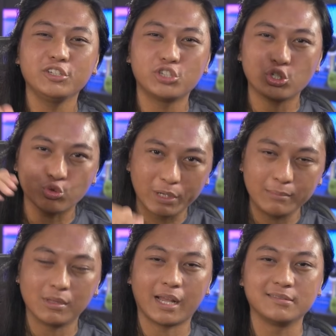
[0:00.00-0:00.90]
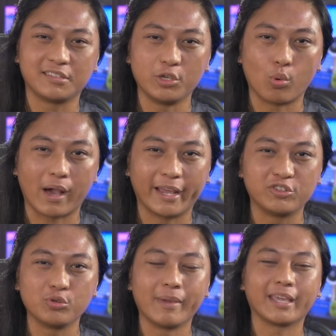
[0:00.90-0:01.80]
streamlines the UI
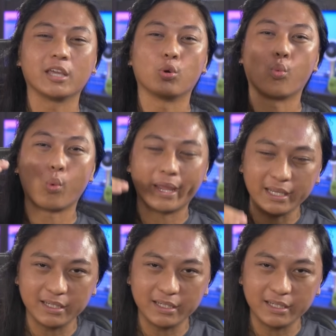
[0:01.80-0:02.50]
to make it way